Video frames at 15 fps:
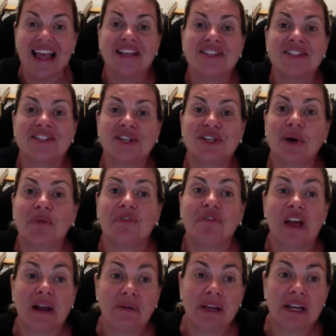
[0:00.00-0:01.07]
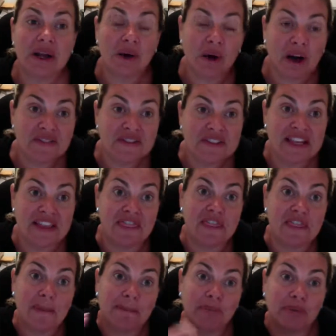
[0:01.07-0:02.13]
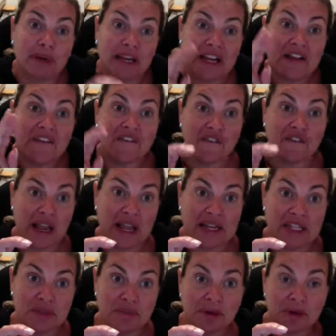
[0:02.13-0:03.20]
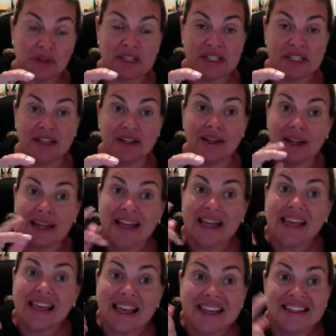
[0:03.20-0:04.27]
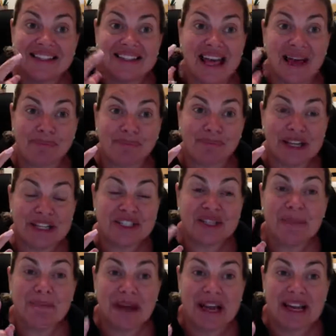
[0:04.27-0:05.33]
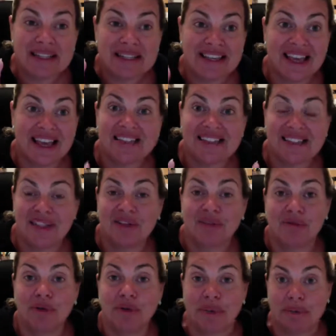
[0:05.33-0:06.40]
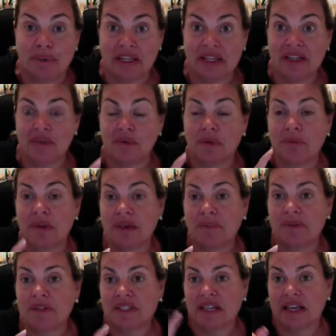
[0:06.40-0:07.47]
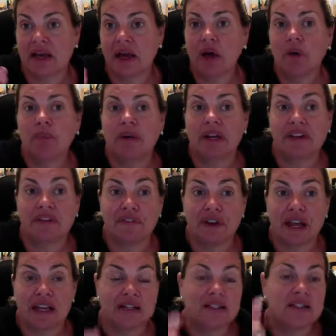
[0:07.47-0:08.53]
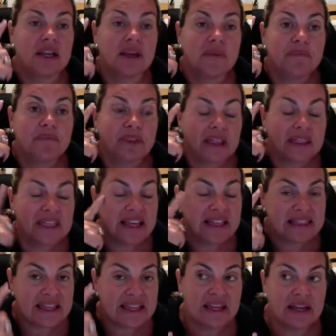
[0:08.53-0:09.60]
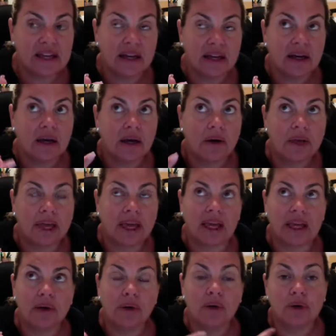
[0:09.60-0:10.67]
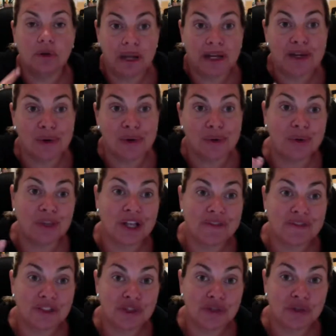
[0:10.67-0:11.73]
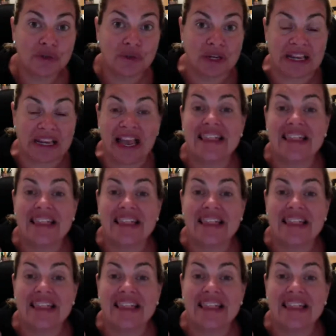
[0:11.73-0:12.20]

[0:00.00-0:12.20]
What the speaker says: So very often the bring a friend person is the best guest in the room because when people say, oh, bring a friend, they think okay, who do I know who loves jewelry?